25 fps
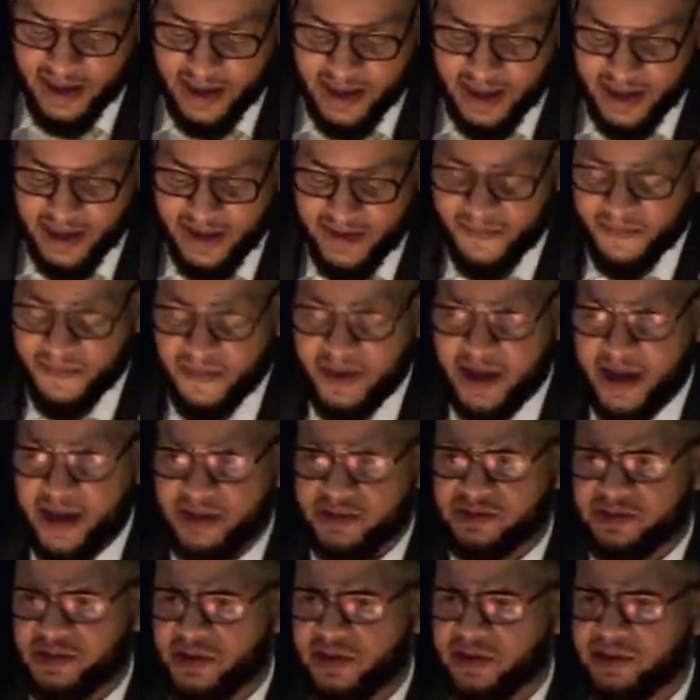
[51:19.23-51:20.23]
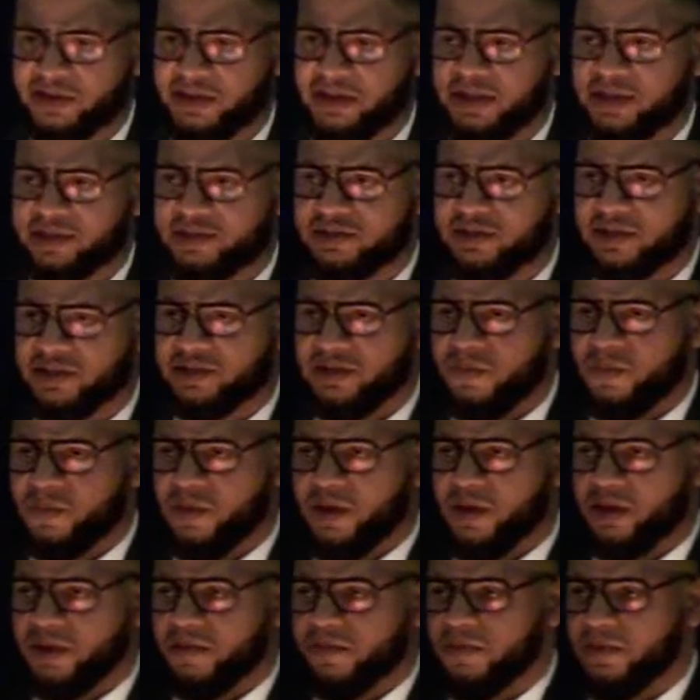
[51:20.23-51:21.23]
Amen. Certainly this is a
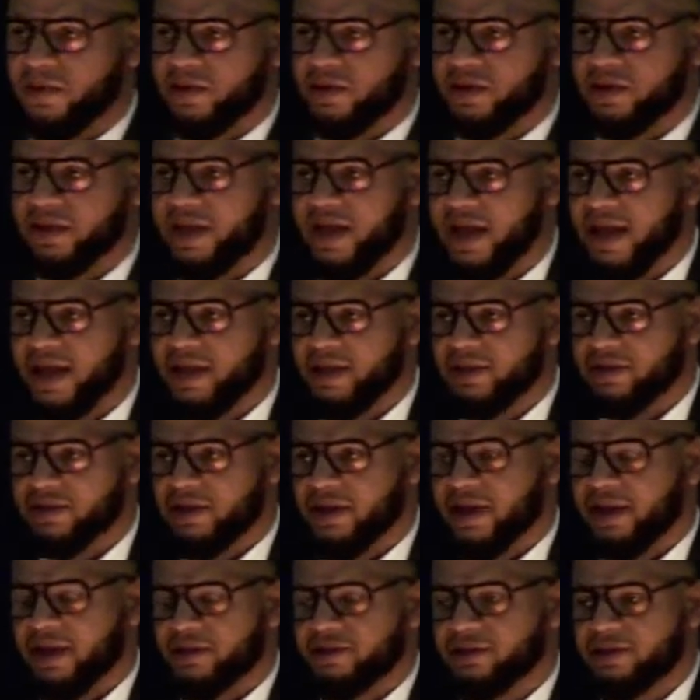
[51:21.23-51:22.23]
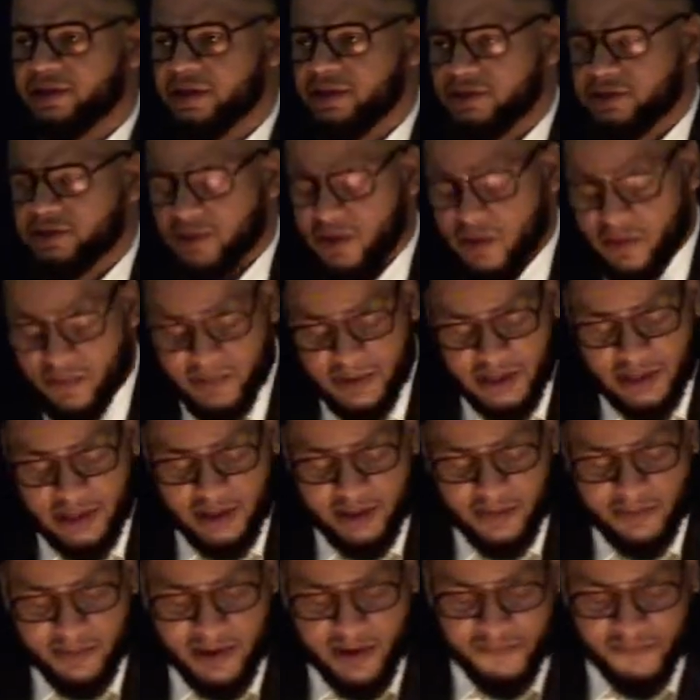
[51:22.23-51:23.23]
wonderful occasion. I see so many
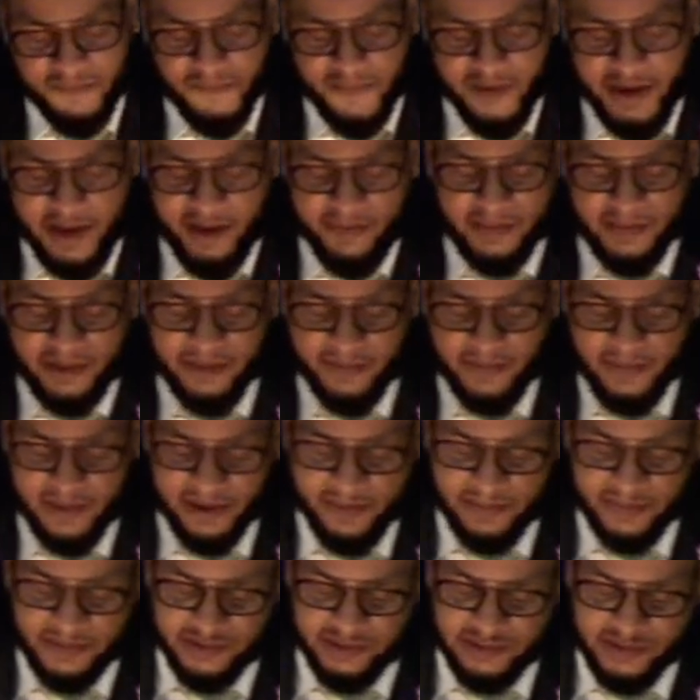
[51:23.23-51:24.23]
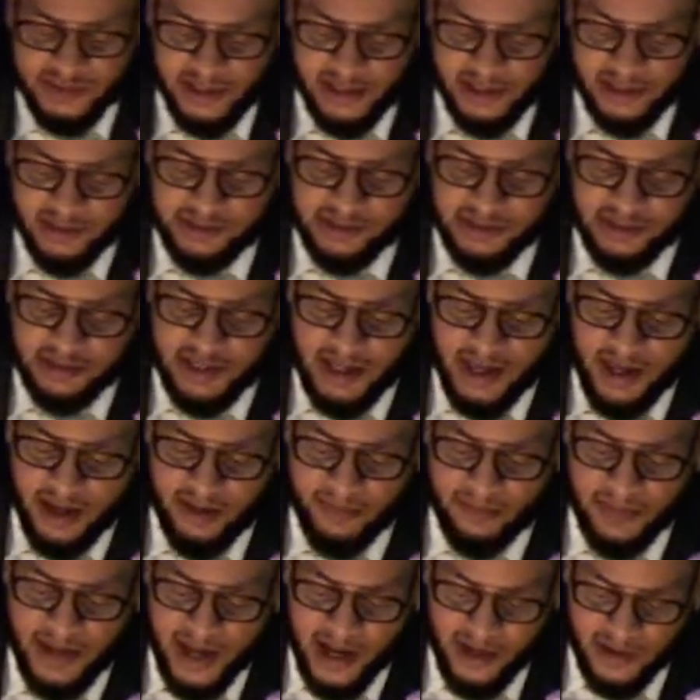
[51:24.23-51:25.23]
of my family members here today.
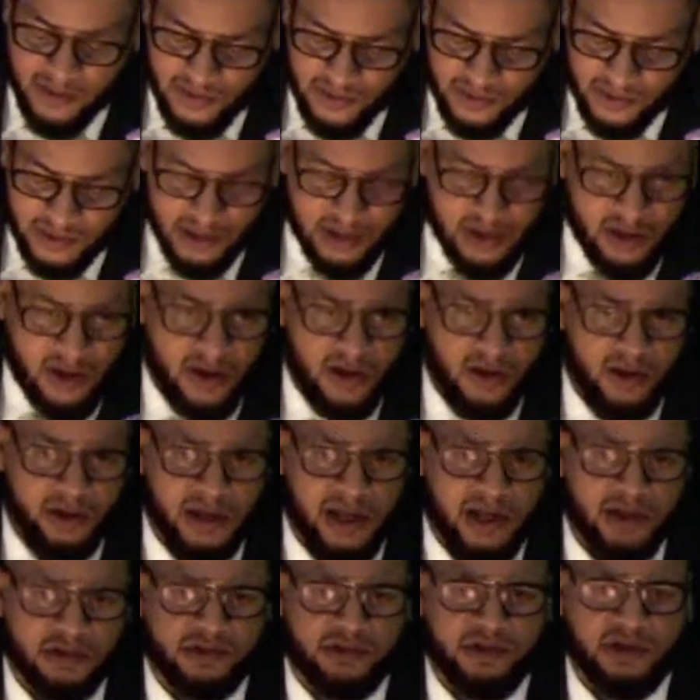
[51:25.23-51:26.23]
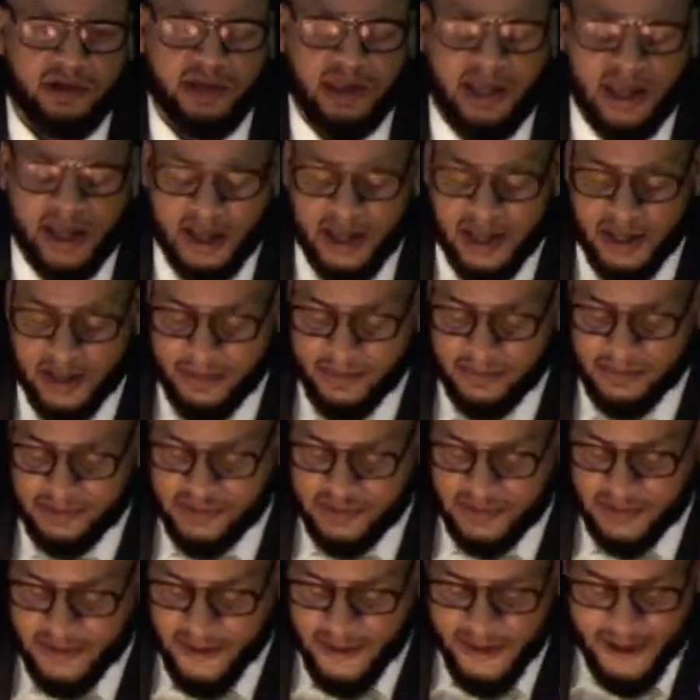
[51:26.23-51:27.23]
I'm not going to call out your names.
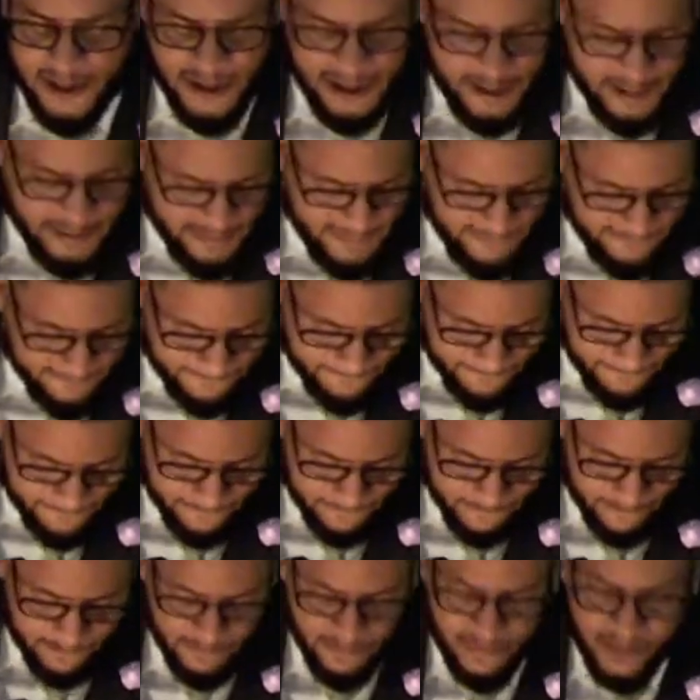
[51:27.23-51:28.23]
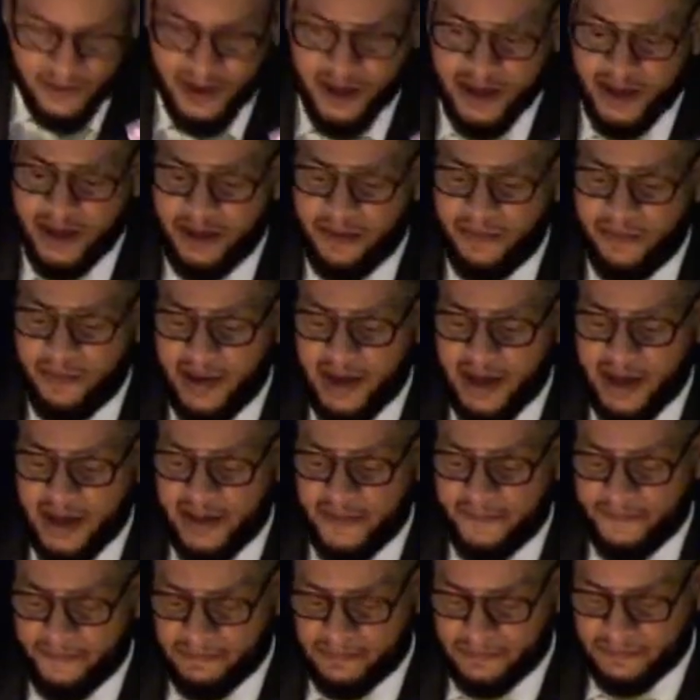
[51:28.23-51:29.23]

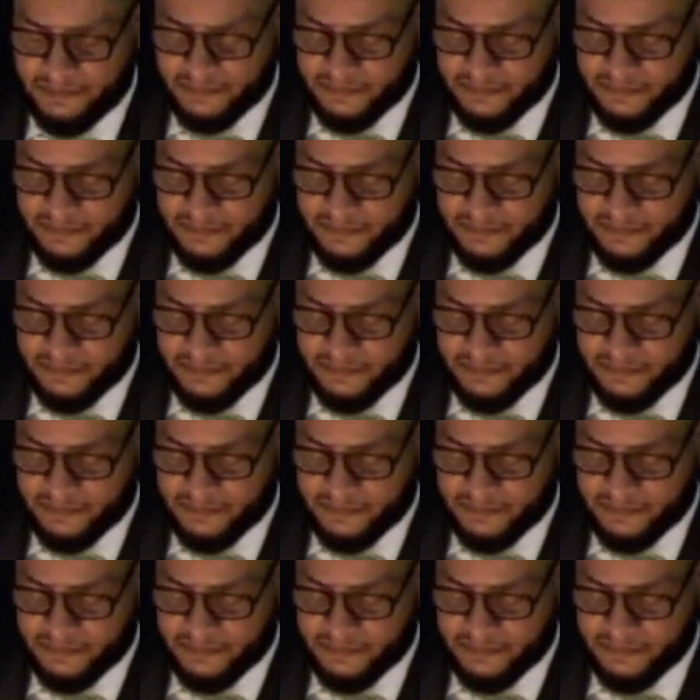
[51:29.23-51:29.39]
Amen.